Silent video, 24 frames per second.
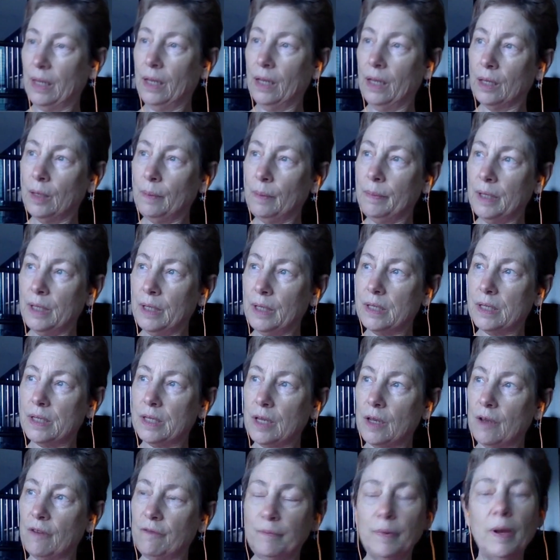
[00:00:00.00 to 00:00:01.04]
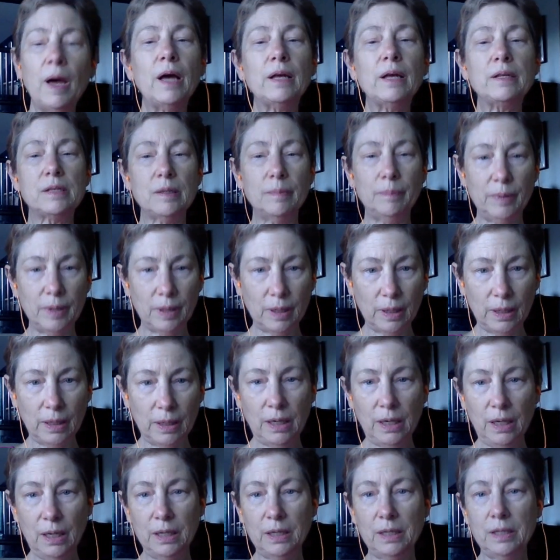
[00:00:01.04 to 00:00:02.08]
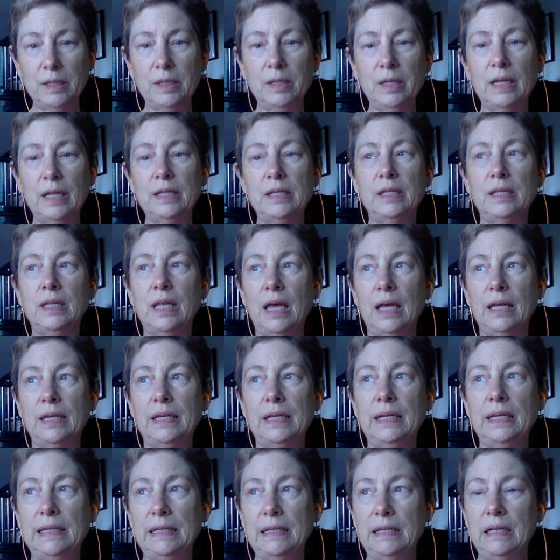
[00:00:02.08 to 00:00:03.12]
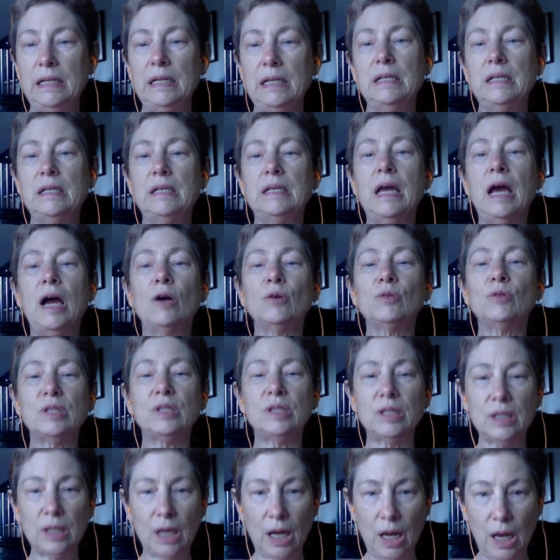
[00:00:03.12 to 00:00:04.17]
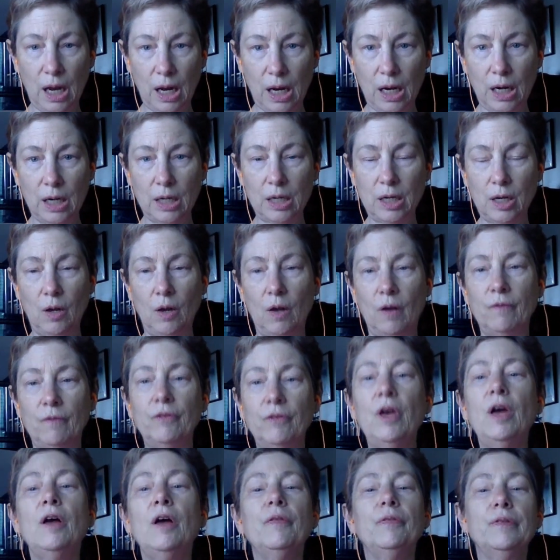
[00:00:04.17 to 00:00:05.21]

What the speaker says: elements of possibility in a sense that exist outside of